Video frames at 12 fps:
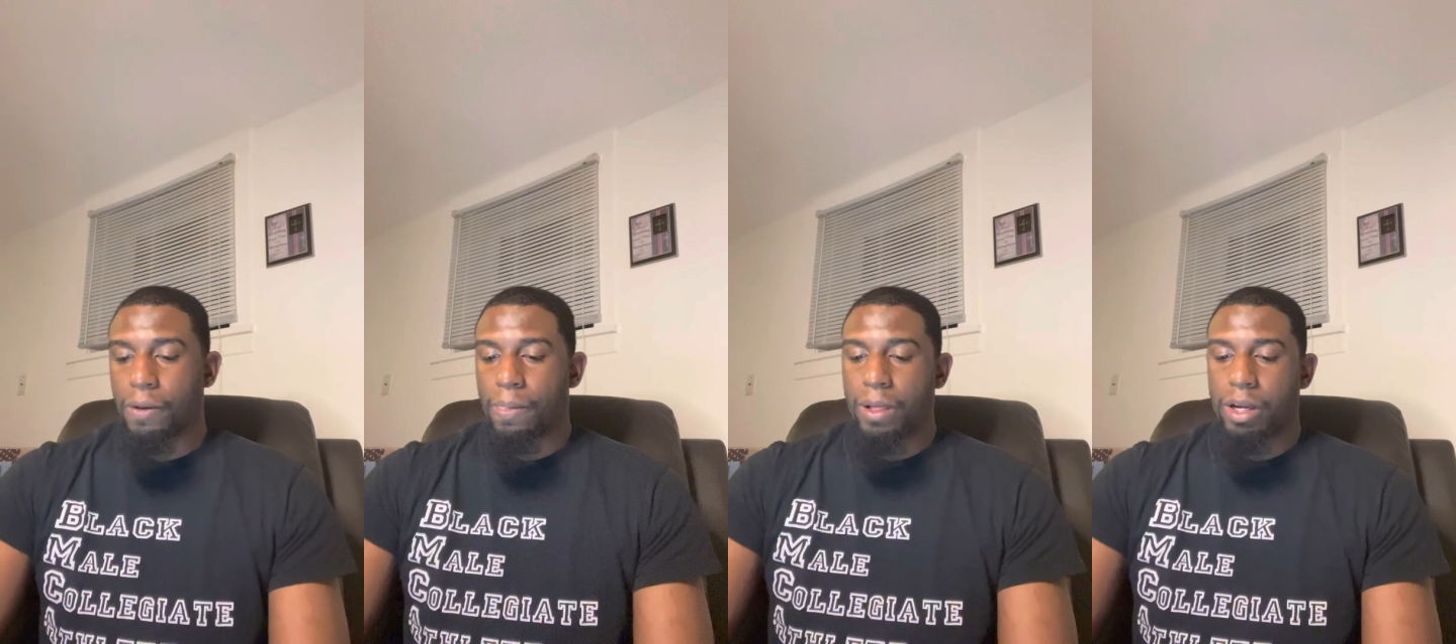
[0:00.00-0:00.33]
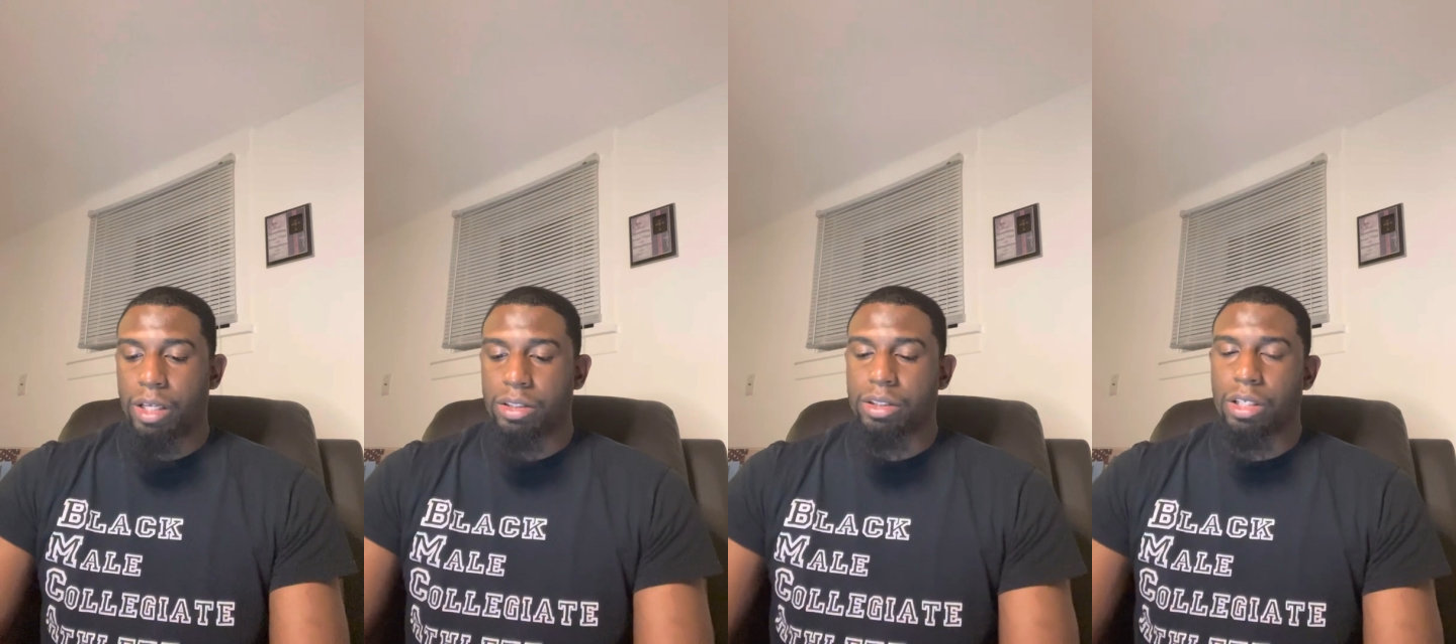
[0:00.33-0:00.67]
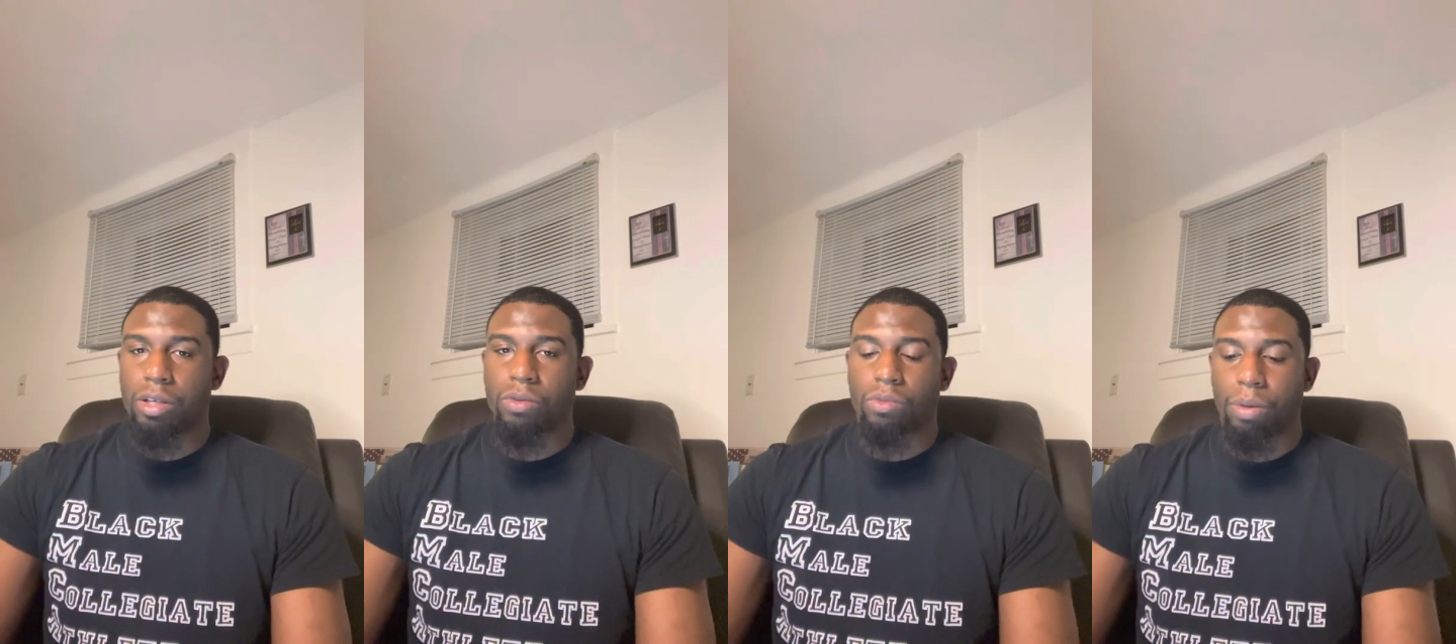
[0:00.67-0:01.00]
And I said
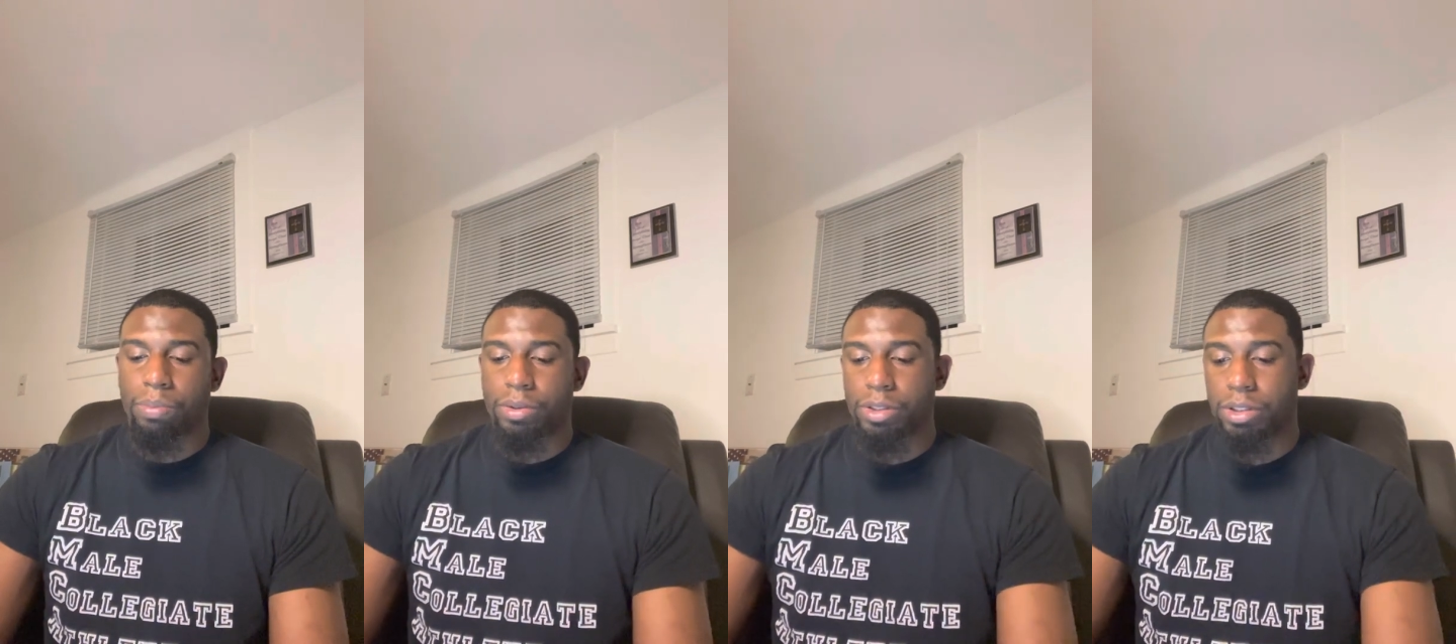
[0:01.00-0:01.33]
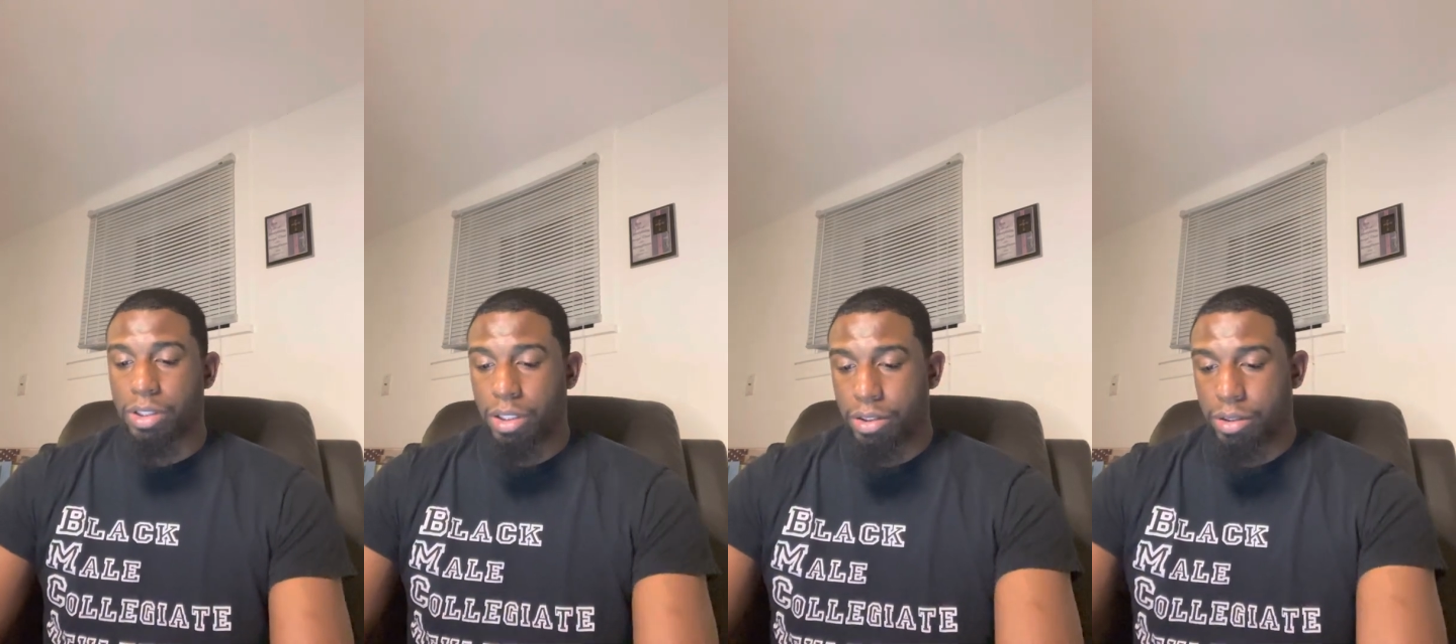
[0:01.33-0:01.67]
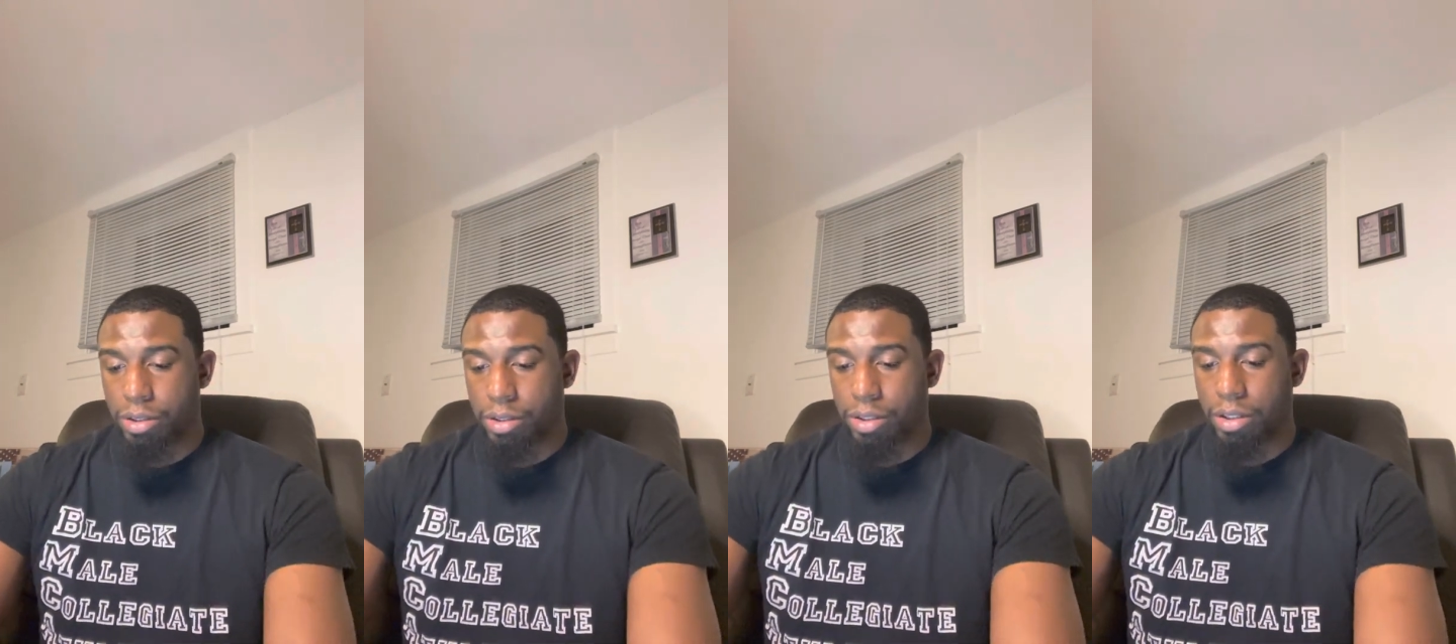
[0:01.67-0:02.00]
1%,
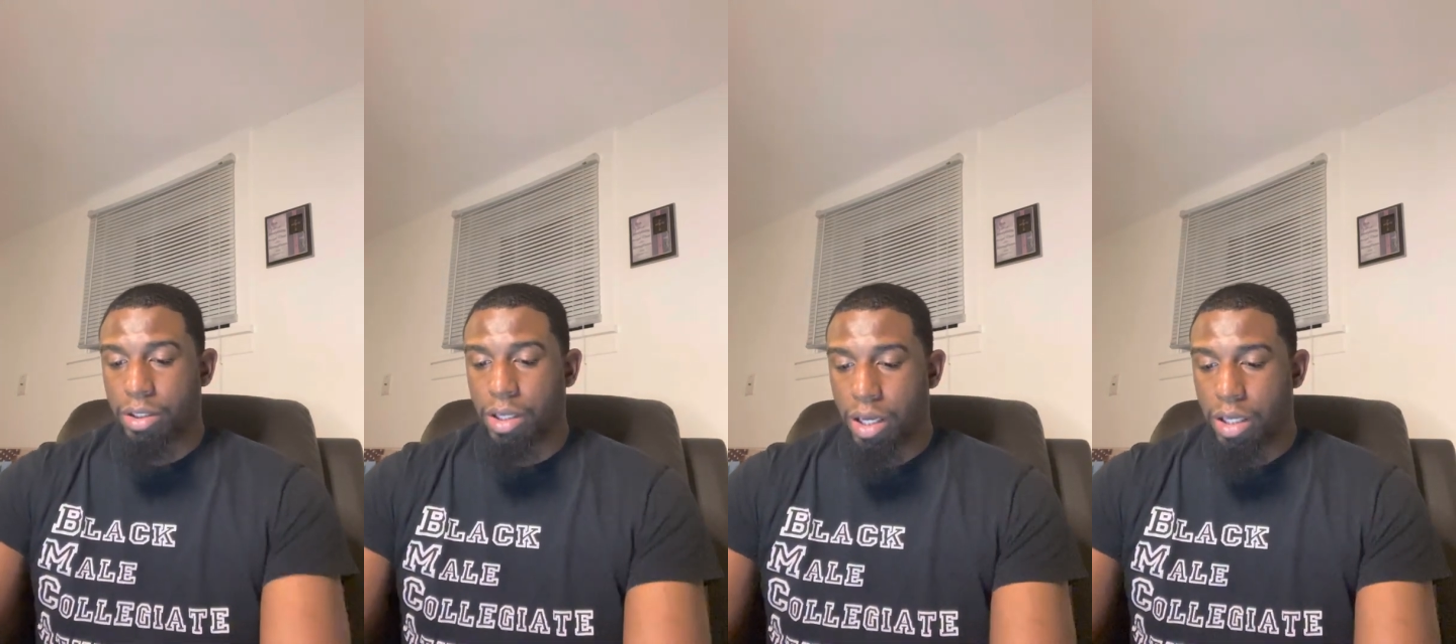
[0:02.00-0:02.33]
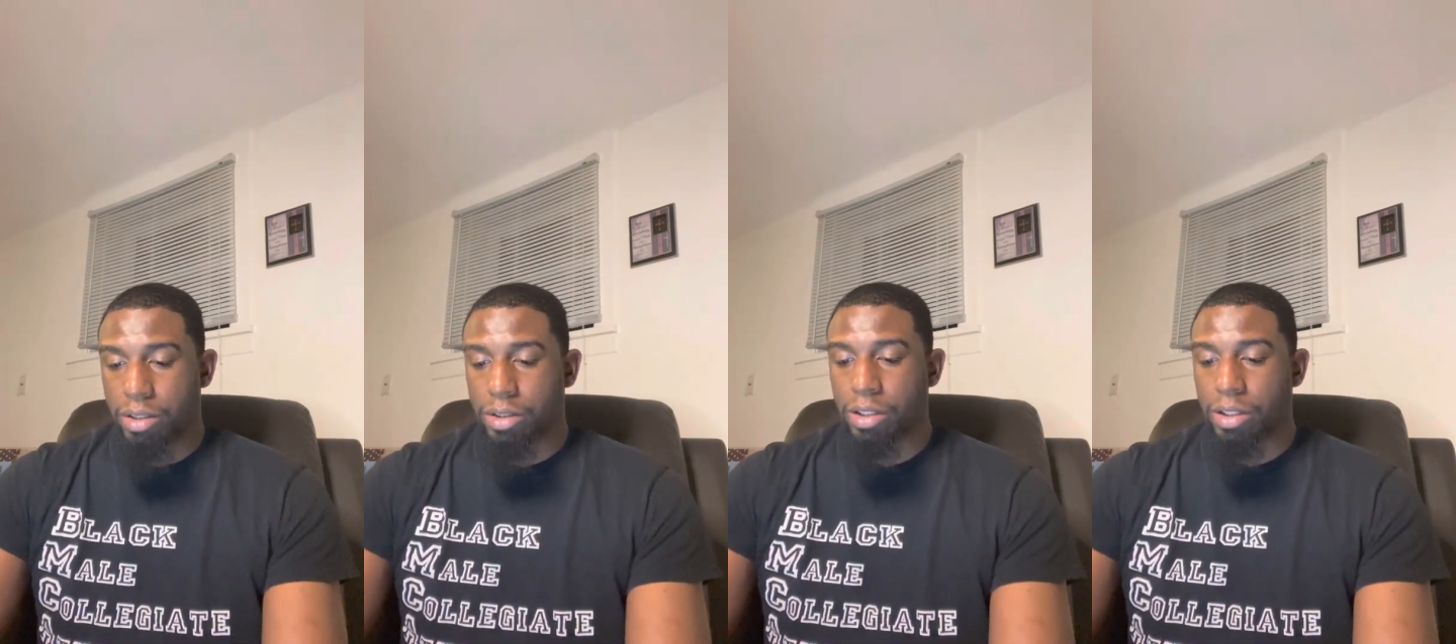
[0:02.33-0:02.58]
as